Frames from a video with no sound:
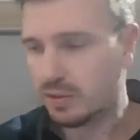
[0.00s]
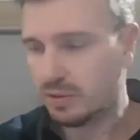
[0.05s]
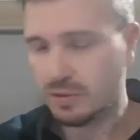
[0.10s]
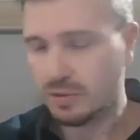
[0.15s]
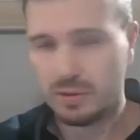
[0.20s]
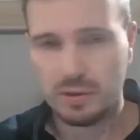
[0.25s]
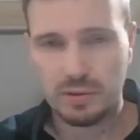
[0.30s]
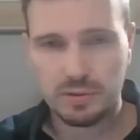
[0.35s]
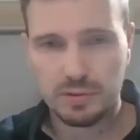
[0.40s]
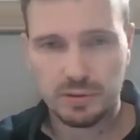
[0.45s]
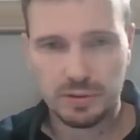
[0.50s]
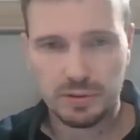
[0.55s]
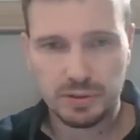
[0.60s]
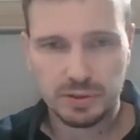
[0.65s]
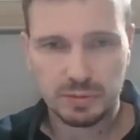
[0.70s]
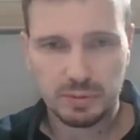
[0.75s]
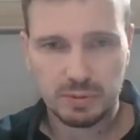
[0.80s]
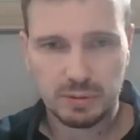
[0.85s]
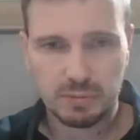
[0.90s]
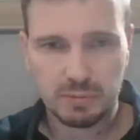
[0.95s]
you know that
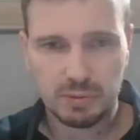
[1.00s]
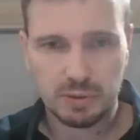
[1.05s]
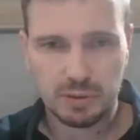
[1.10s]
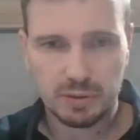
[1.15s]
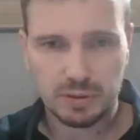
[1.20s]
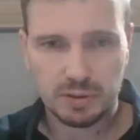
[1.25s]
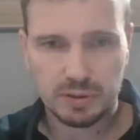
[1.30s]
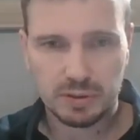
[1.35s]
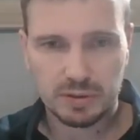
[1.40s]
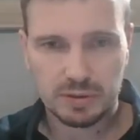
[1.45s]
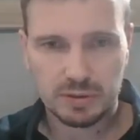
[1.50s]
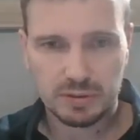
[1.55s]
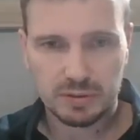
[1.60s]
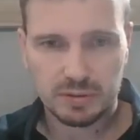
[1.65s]
this one works.